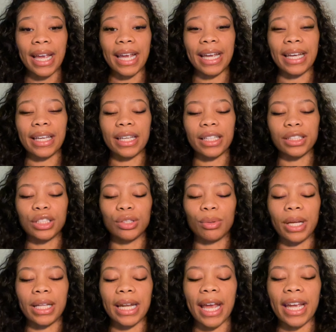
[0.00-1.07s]
it gets you
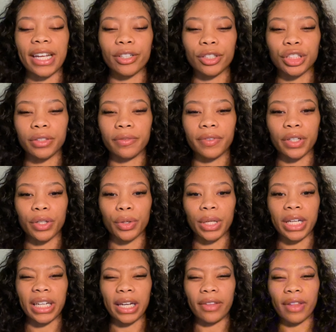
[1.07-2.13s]
in that energy field
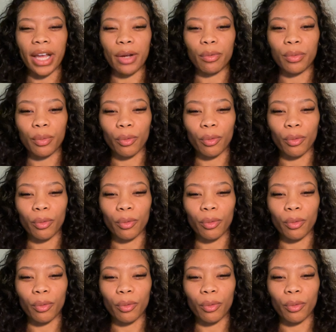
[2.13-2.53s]
and in that